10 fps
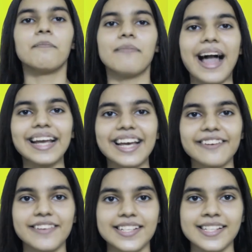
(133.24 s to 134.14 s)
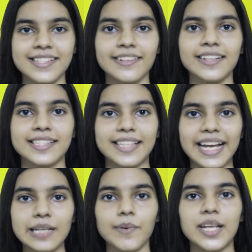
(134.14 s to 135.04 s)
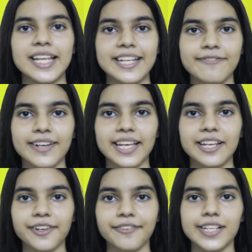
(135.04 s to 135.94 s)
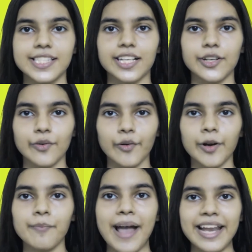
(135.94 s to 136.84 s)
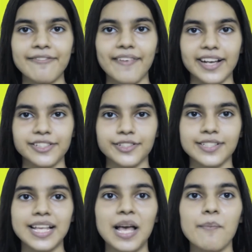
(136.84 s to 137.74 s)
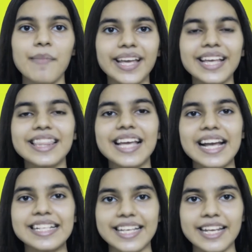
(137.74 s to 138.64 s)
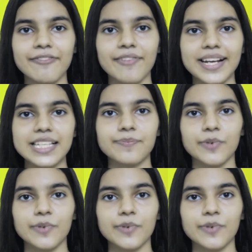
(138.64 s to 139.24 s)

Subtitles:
MAC addresses are assigned by network interface controller manufacturers, making the identifiers